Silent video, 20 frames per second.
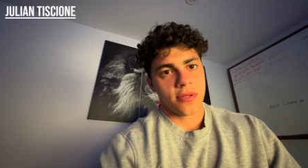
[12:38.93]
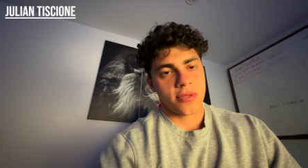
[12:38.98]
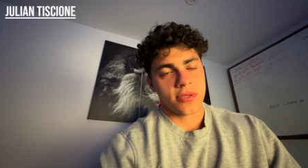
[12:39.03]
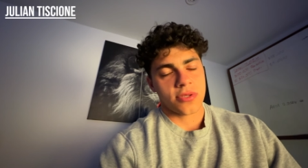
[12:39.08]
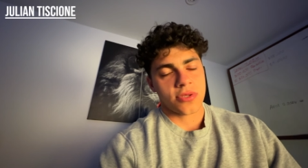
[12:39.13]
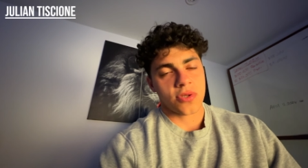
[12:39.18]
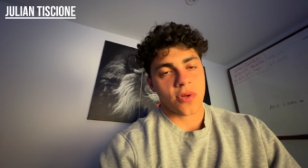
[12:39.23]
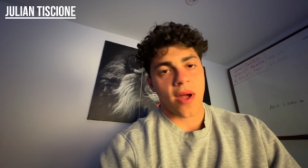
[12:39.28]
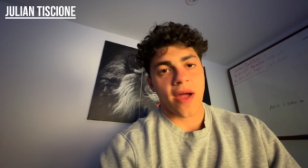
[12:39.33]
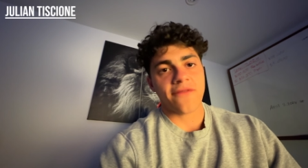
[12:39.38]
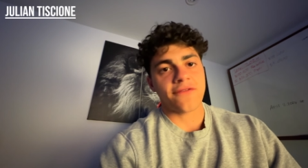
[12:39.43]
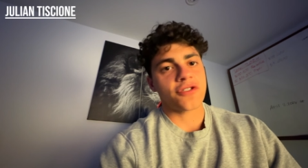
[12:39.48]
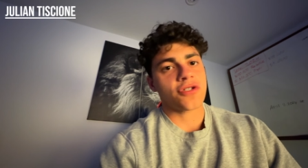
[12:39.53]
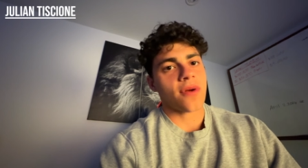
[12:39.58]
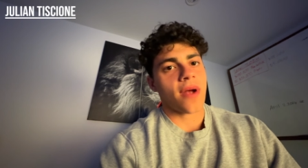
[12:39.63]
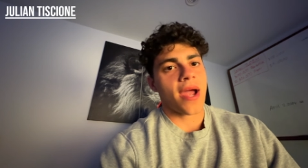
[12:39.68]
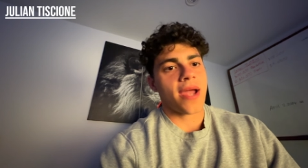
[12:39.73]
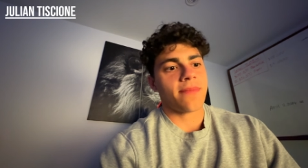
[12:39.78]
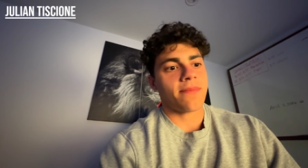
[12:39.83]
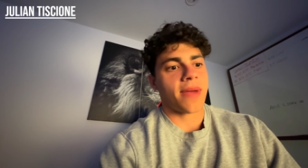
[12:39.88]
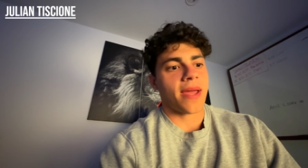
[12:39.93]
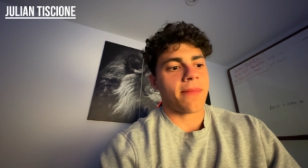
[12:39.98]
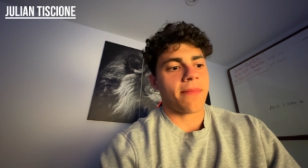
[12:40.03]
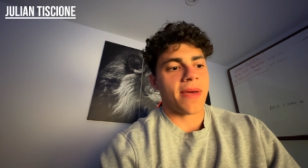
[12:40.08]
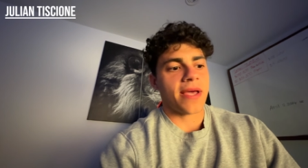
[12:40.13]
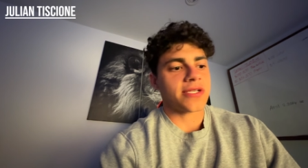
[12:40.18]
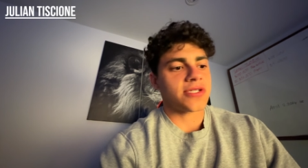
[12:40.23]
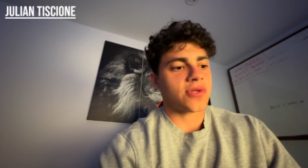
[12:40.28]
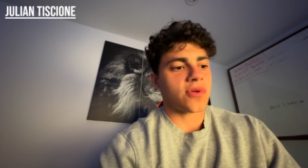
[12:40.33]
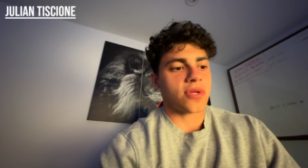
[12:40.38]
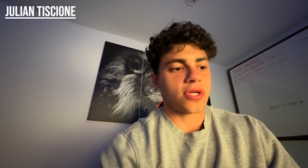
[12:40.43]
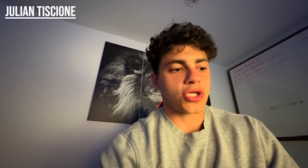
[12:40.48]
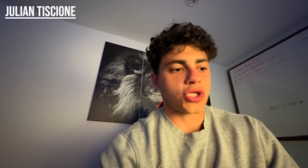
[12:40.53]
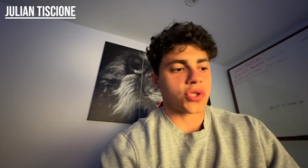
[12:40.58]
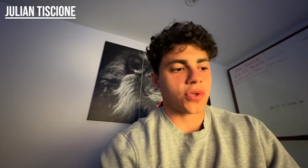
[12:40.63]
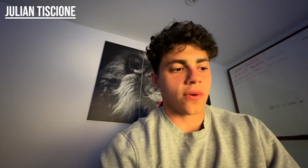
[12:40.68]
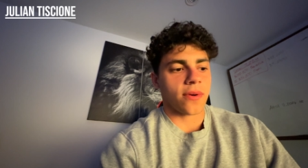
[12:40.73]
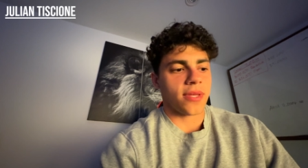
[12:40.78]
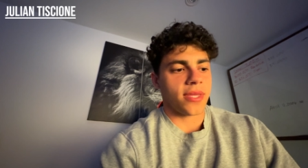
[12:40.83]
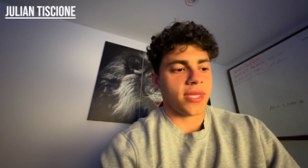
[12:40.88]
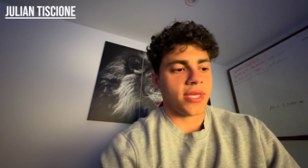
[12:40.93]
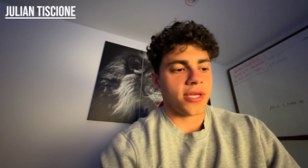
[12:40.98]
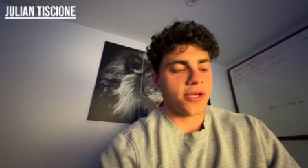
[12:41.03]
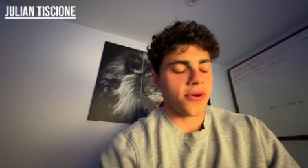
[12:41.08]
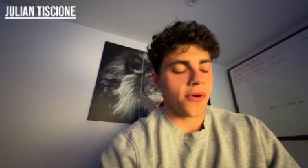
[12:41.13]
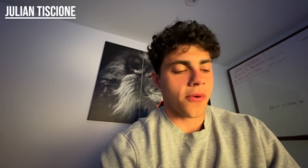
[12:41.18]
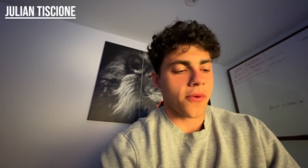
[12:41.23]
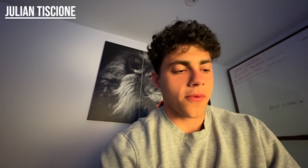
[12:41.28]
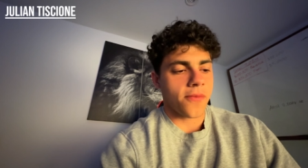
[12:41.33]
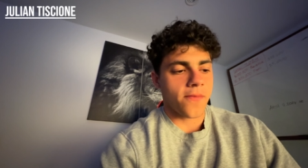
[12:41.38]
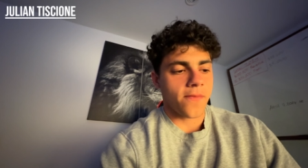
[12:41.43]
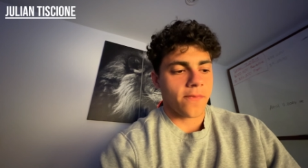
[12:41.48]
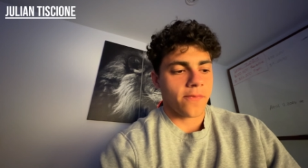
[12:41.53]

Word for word: So I've tried my best to destroy ego